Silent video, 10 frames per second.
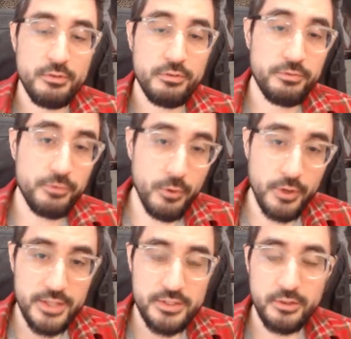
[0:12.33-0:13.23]
for
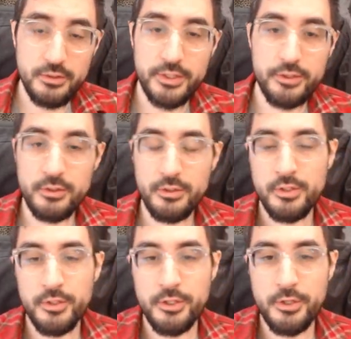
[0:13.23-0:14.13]
as little
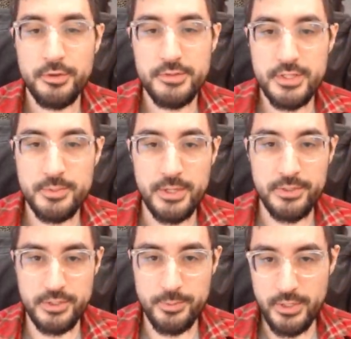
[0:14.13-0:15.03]
currency spent
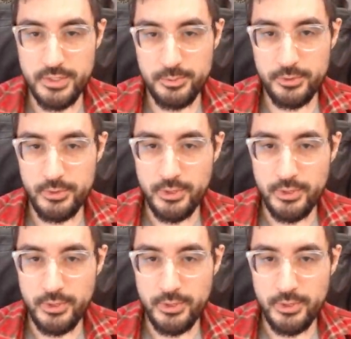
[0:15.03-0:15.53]
as possible.